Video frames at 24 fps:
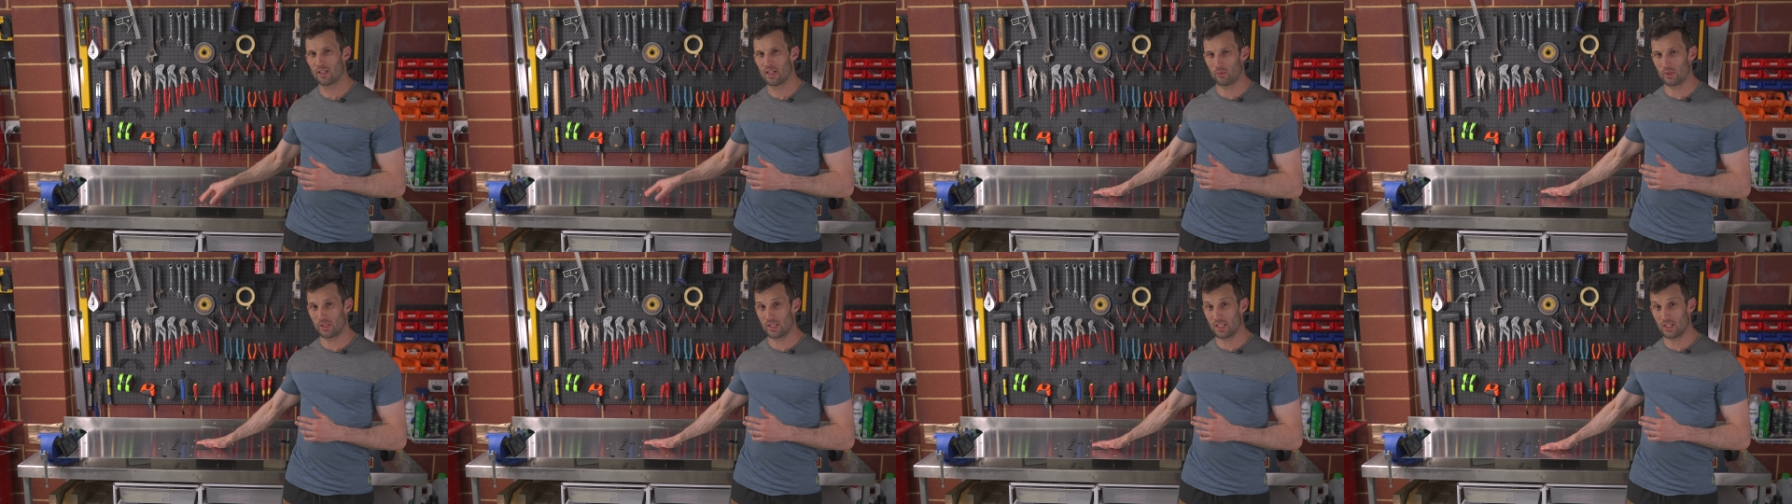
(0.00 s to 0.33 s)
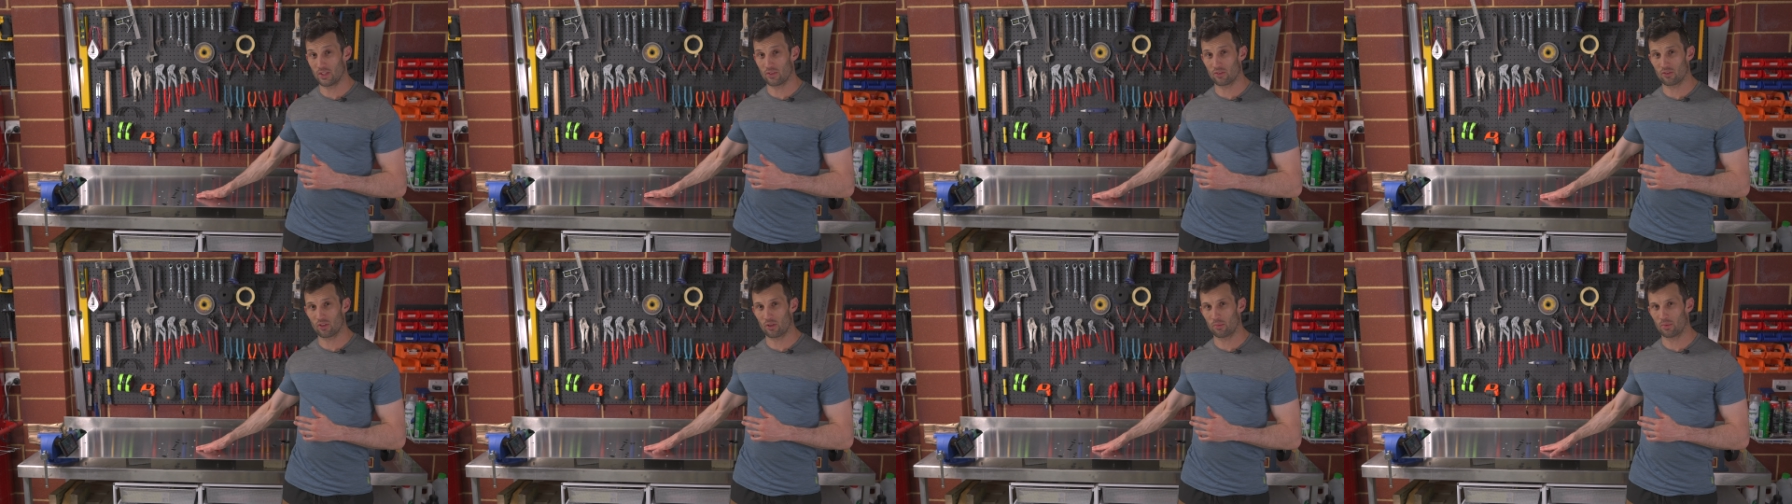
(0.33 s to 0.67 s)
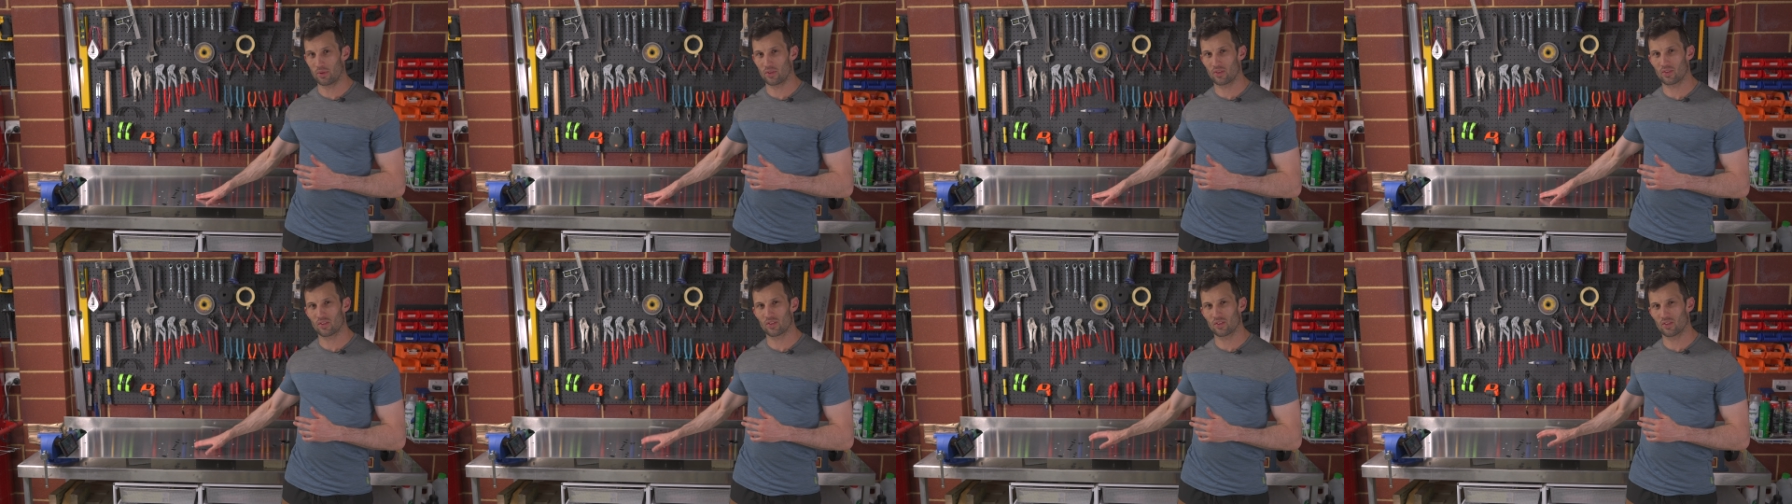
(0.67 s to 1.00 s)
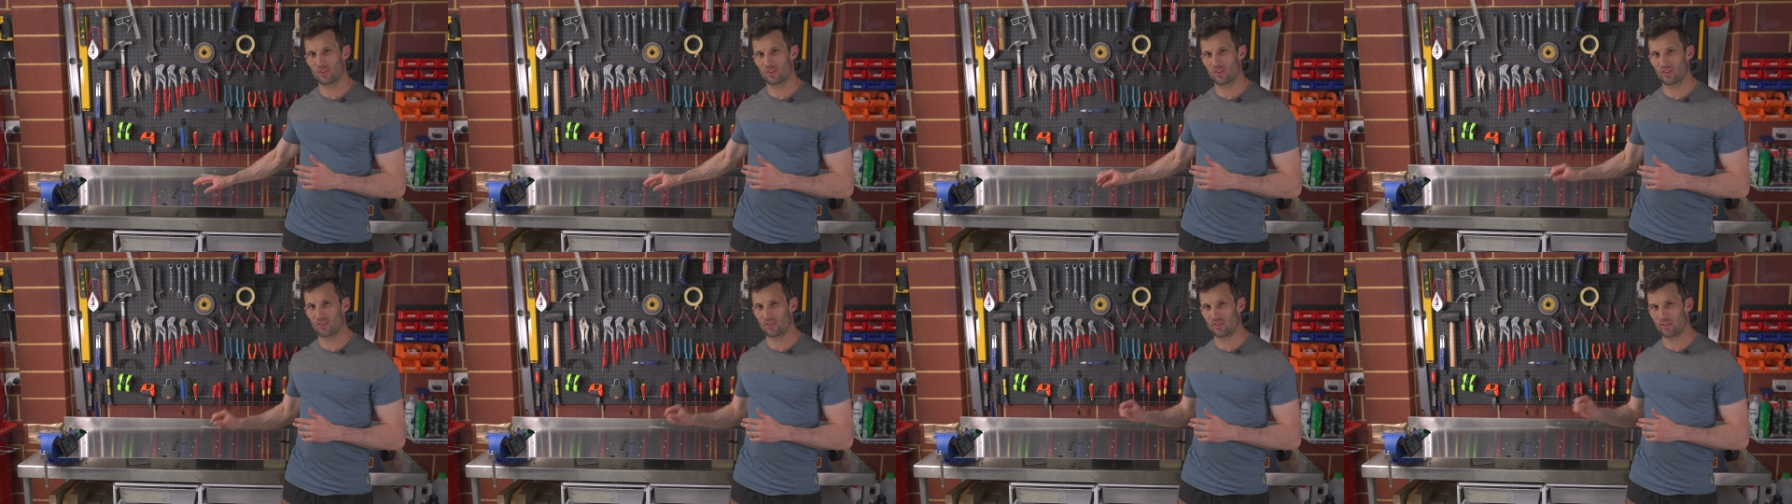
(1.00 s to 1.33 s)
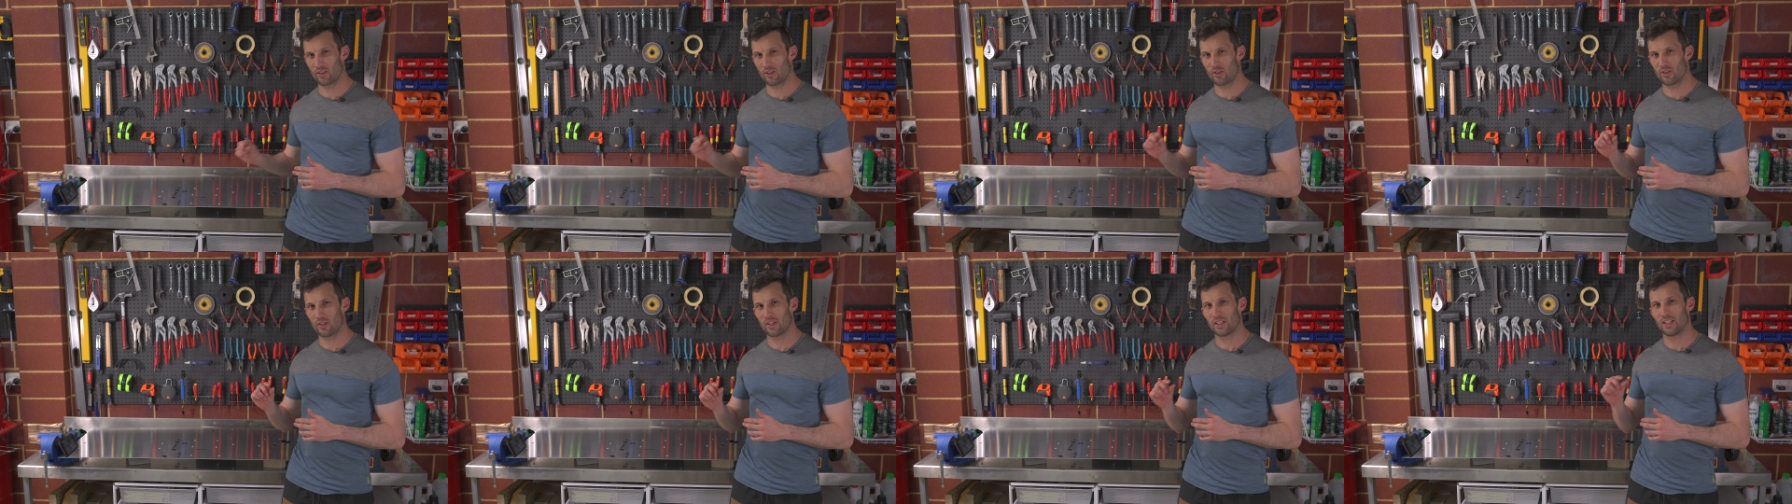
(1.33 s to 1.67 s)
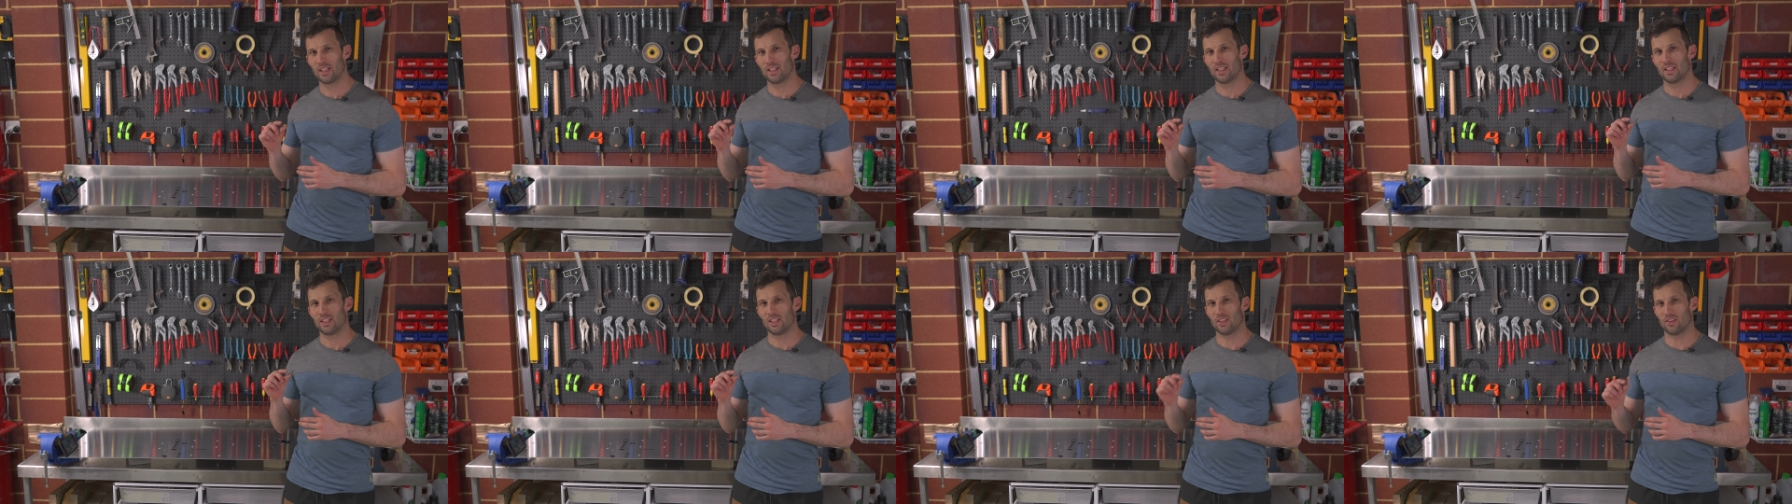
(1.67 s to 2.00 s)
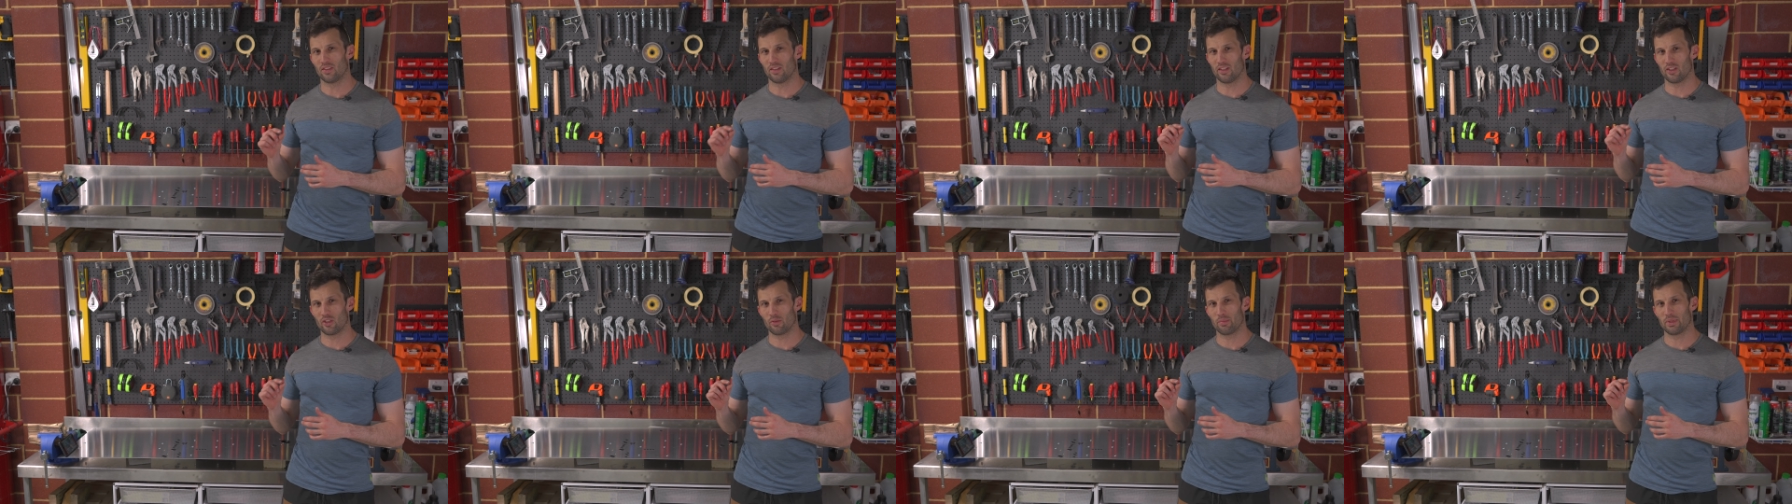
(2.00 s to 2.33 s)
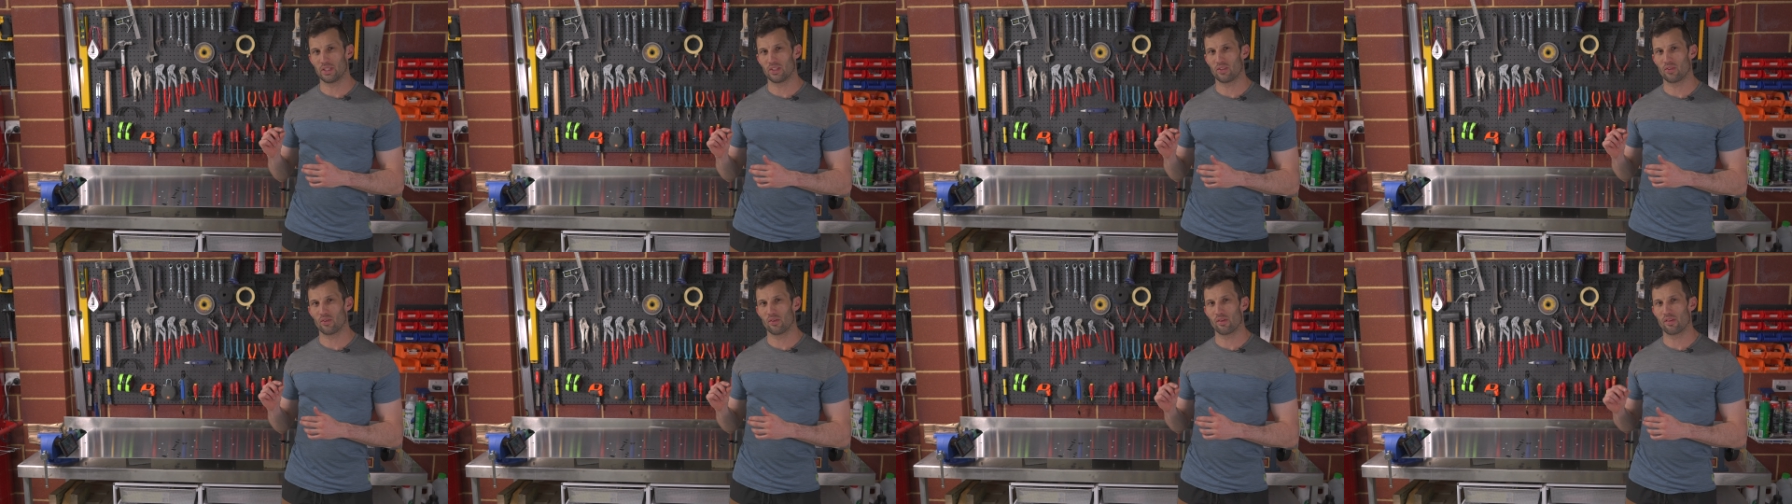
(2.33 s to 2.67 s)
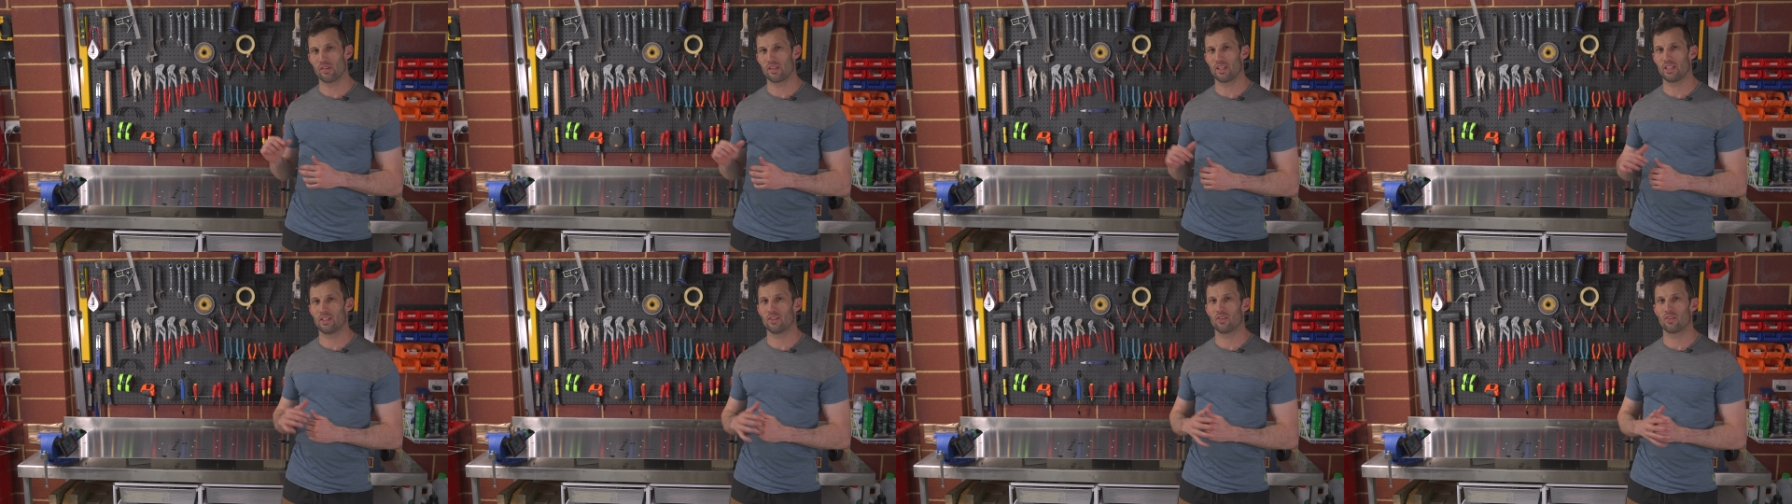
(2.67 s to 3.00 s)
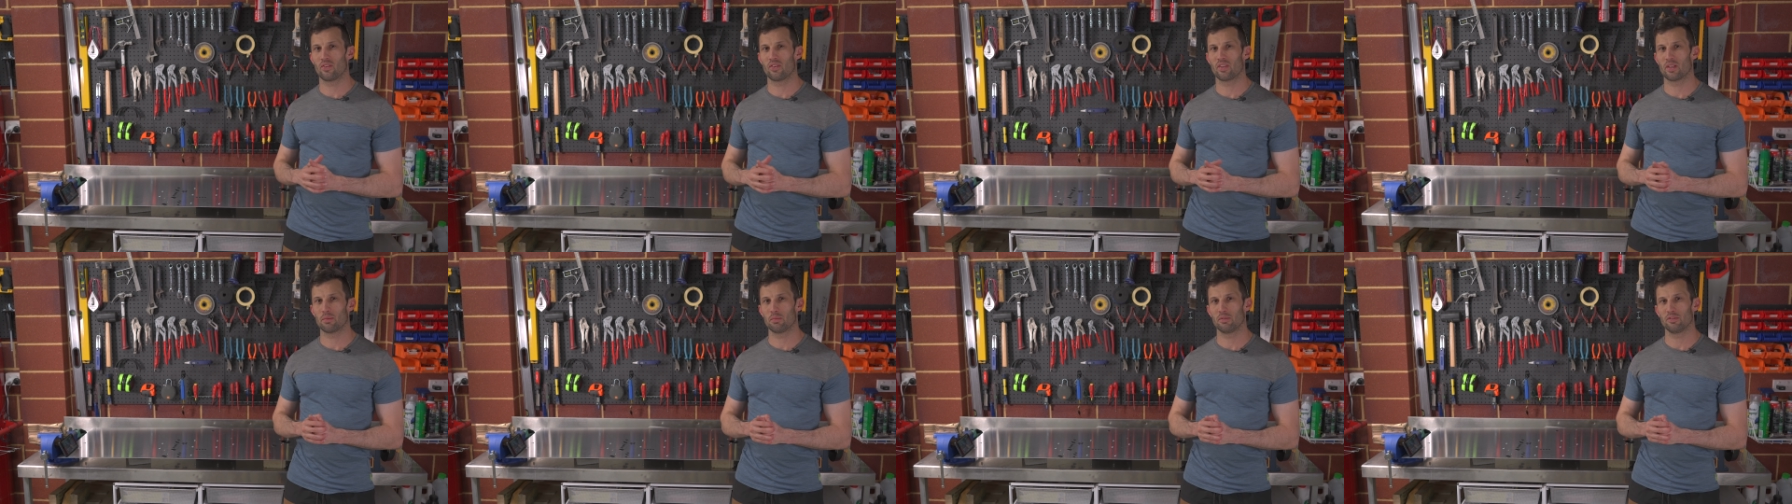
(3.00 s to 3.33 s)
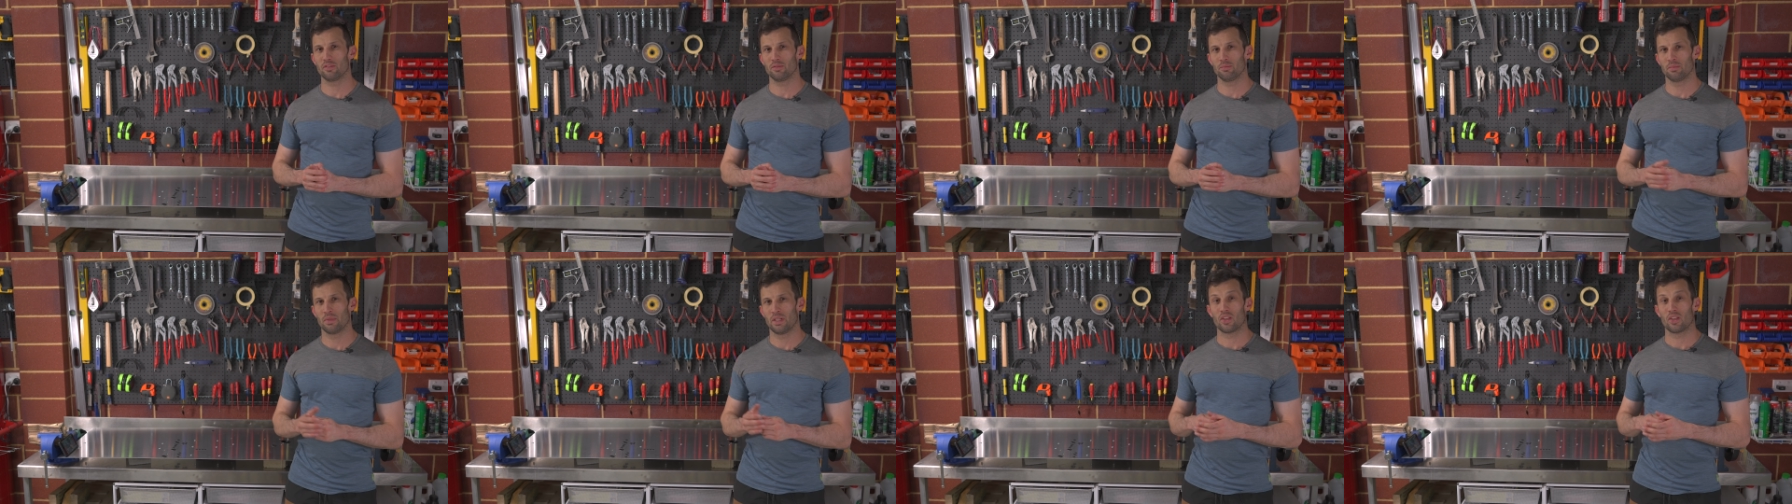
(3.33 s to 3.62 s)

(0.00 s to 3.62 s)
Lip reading: with these grommets because the slot is a little bit too thin on some of them.